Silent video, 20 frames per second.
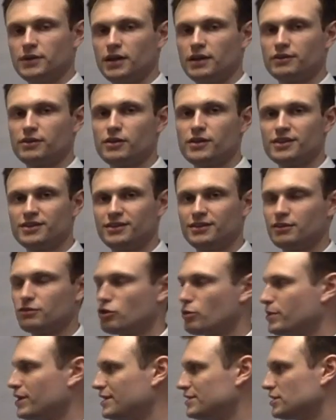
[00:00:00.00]
And so this is a
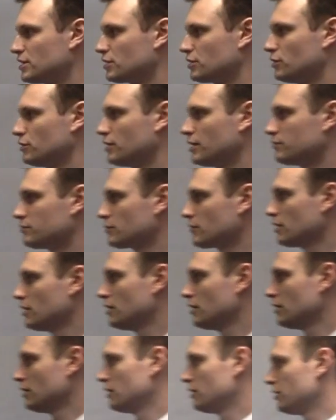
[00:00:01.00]
repeating unit.
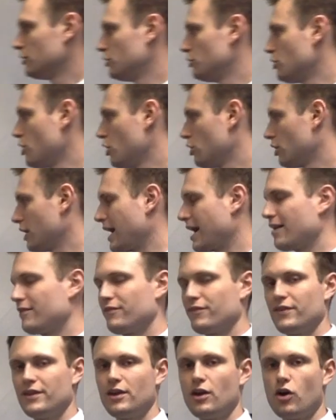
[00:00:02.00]
You no longer
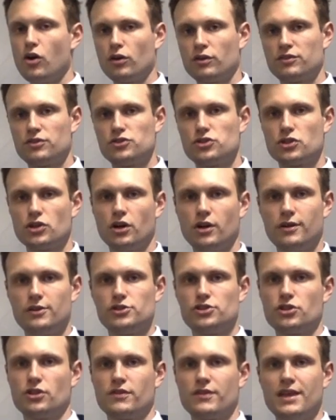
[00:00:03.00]
have the oxygen
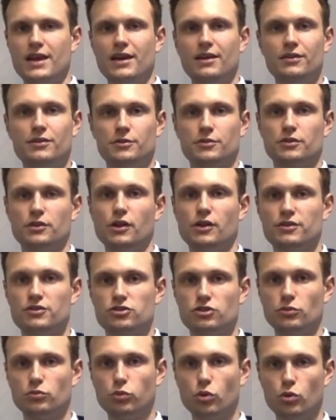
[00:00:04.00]
hydrogen there because it was
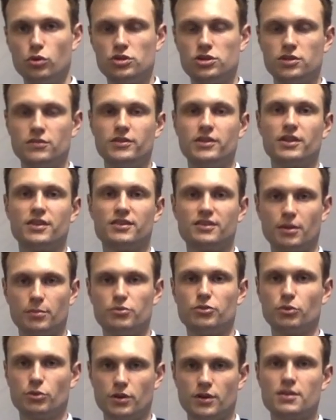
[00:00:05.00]
lost to water in a
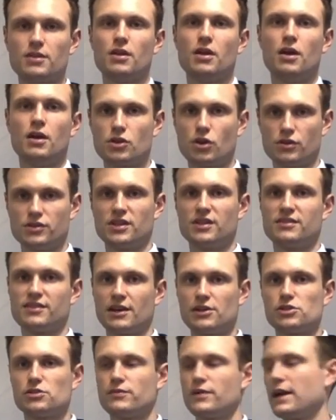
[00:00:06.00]
subsequent
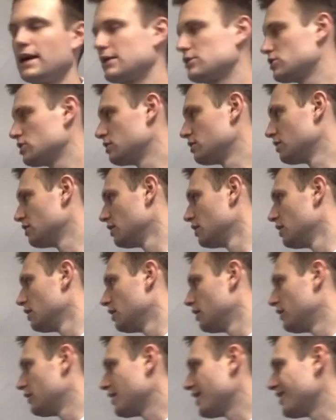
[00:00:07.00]
condensation reaction.
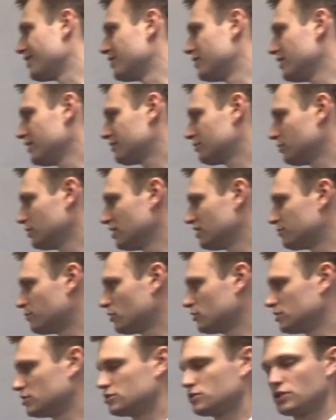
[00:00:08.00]
Then this one is
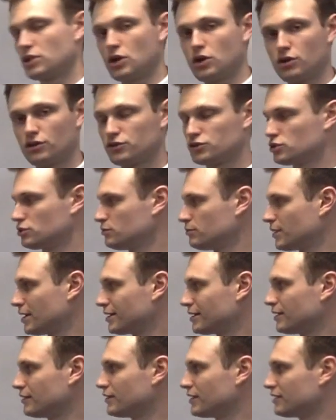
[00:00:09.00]
bonded to the oxygen,
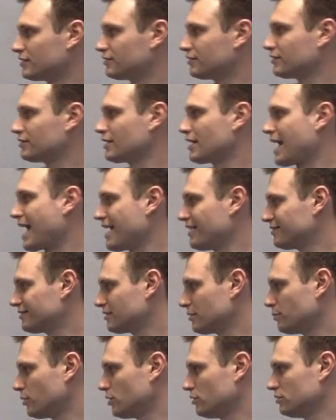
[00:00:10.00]
making this
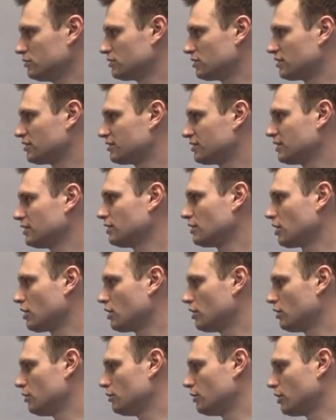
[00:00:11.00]
ester bond, the
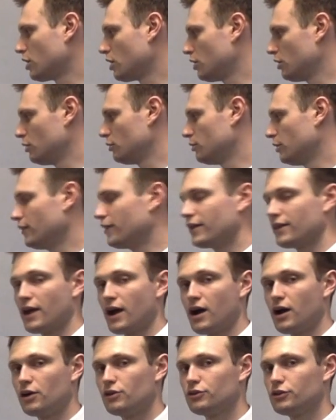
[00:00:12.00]
CO, O, and an
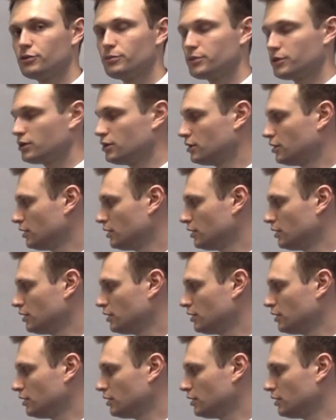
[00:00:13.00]
R group.